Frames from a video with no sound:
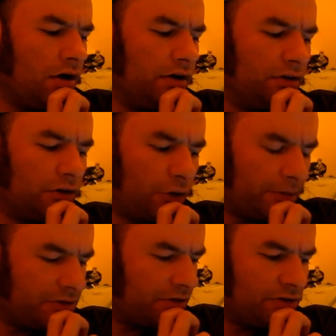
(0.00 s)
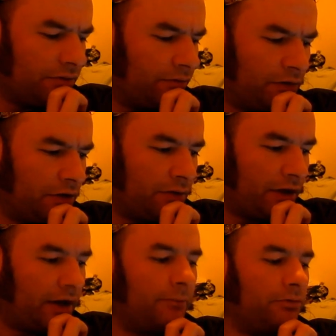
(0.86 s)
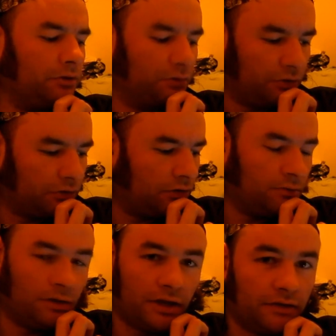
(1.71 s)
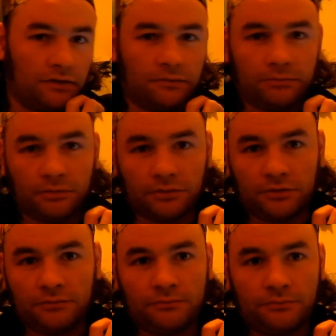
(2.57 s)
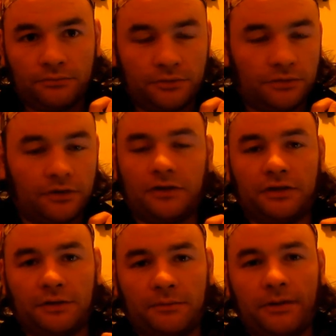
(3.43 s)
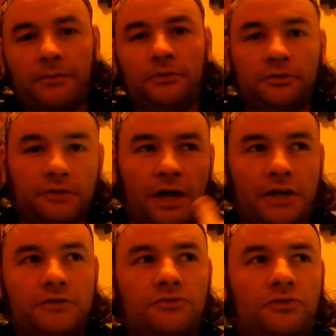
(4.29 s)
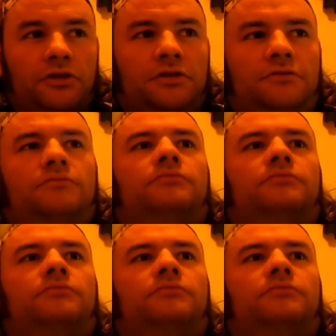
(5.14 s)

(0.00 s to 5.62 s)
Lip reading: in the comment section of a video that had absolutely nothing to do with Atheism Plus or anything. And people who do that are usually